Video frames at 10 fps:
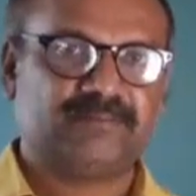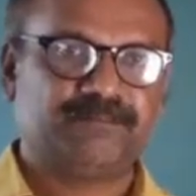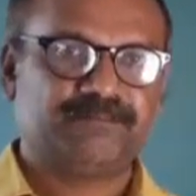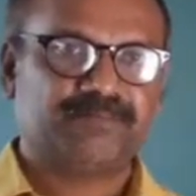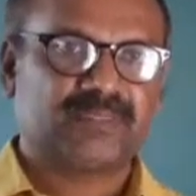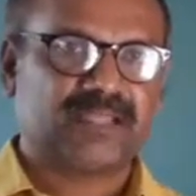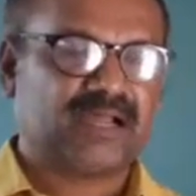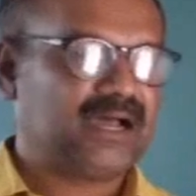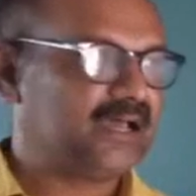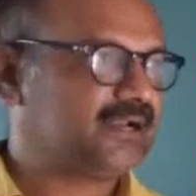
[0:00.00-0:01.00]
light
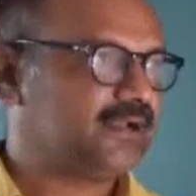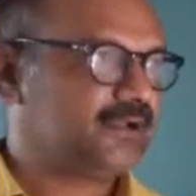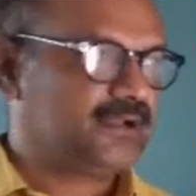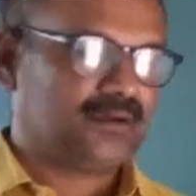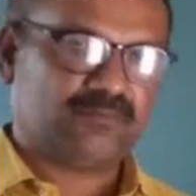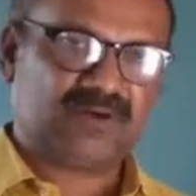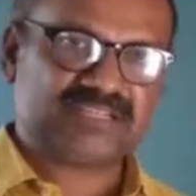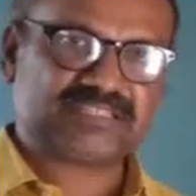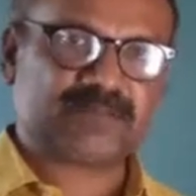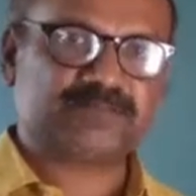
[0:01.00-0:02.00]
which is coming
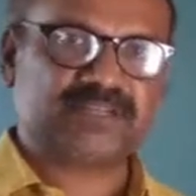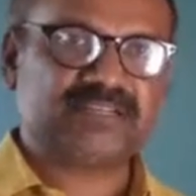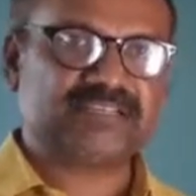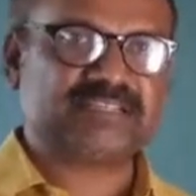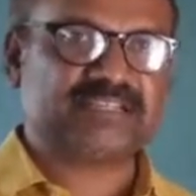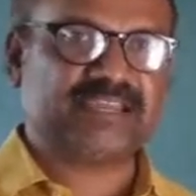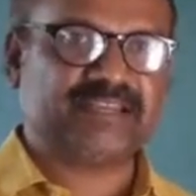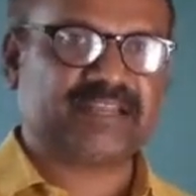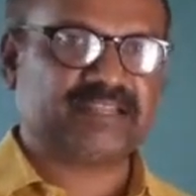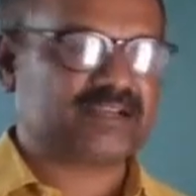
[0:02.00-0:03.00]
from sunlight
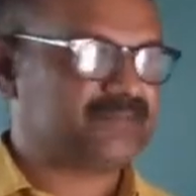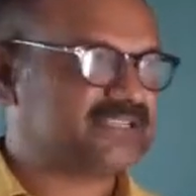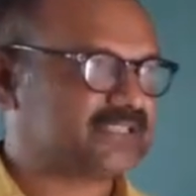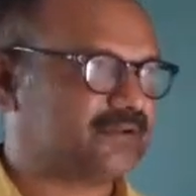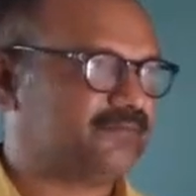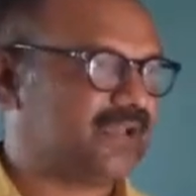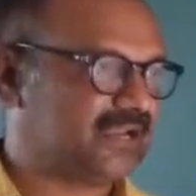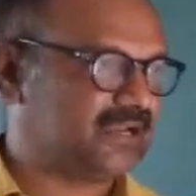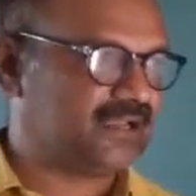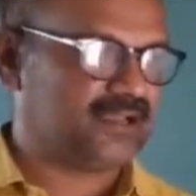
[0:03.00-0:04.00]
or
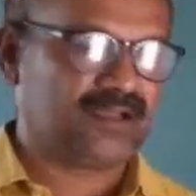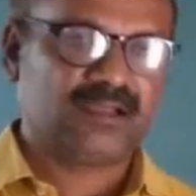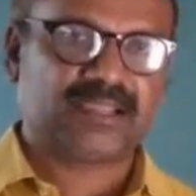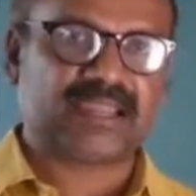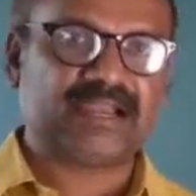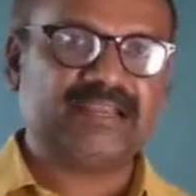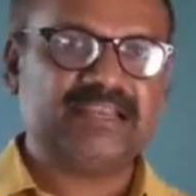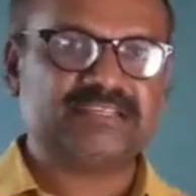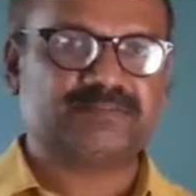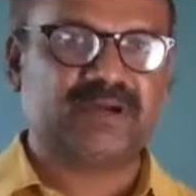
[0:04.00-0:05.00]
one
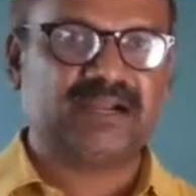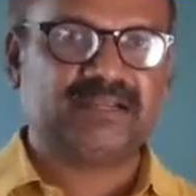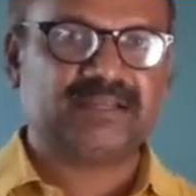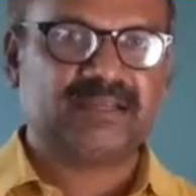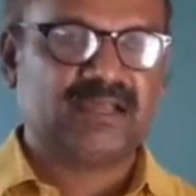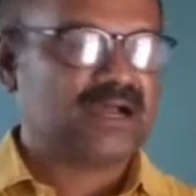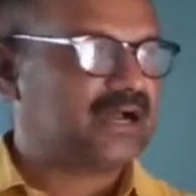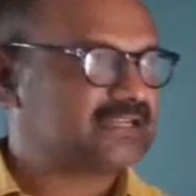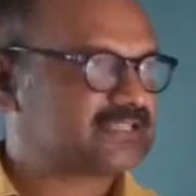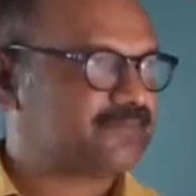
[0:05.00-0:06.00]
substance is heated. That
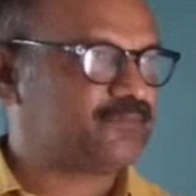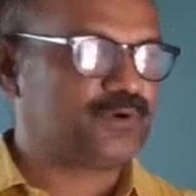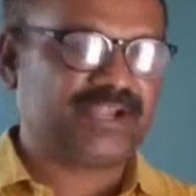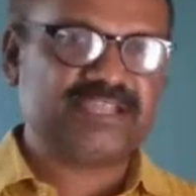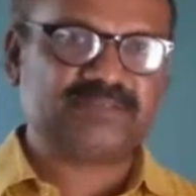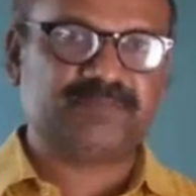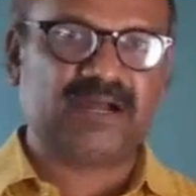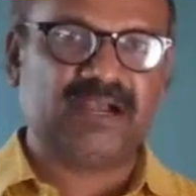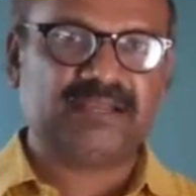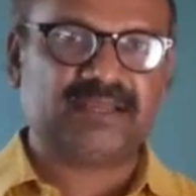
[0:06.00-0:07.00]
means when
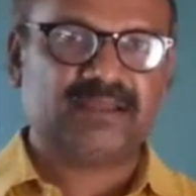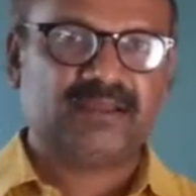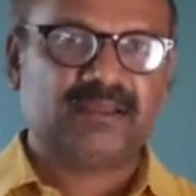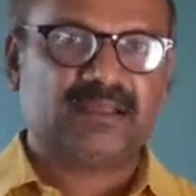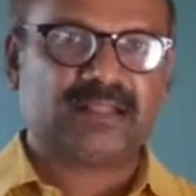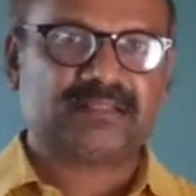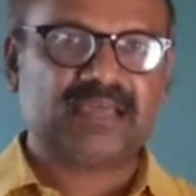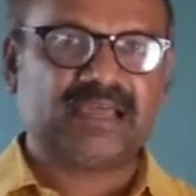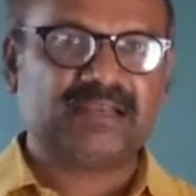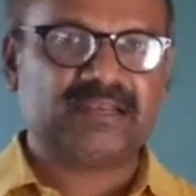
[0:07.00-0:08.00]
candle is
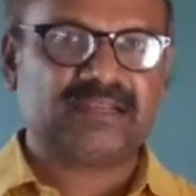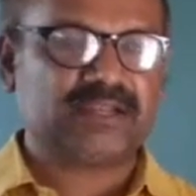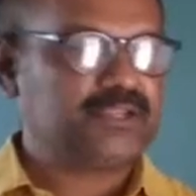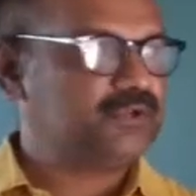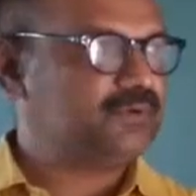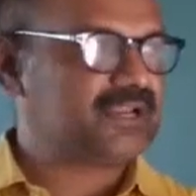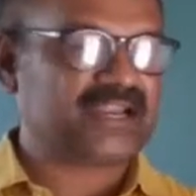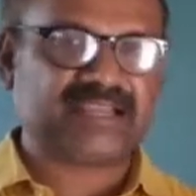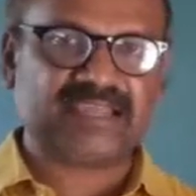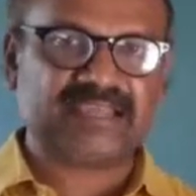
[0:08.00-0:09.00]
burnt or some
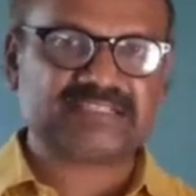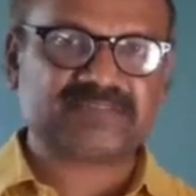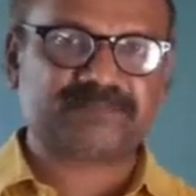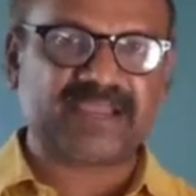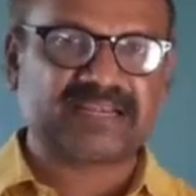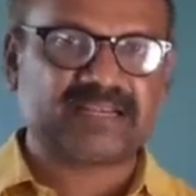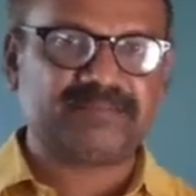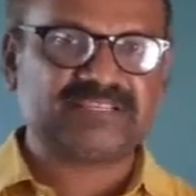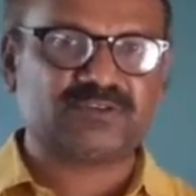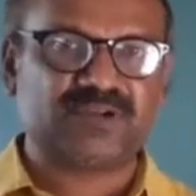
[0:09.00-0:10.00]
wood is burnt,
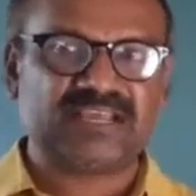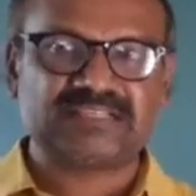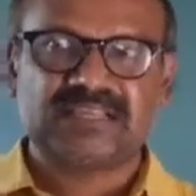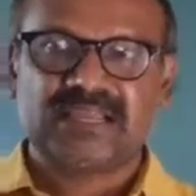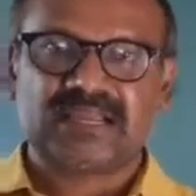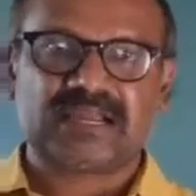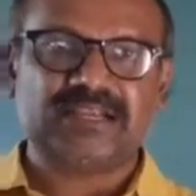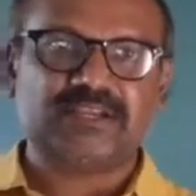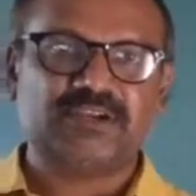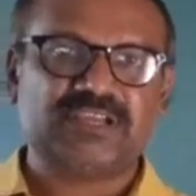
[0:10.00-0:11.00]

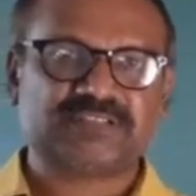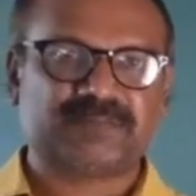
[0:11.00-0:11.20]
then you will